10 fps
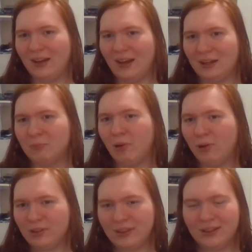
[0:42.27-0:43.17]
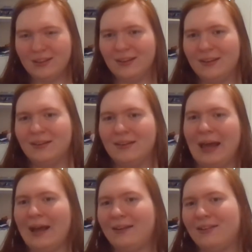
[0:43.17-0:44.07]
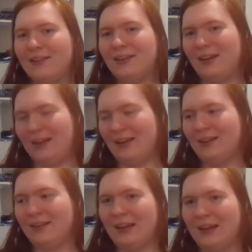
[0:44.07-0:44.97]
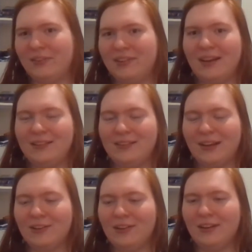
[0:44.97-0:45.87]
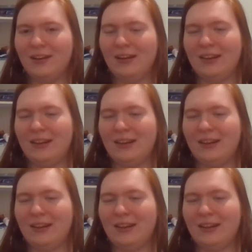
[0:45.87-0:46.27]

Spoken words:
And bold, that is an emphasized section.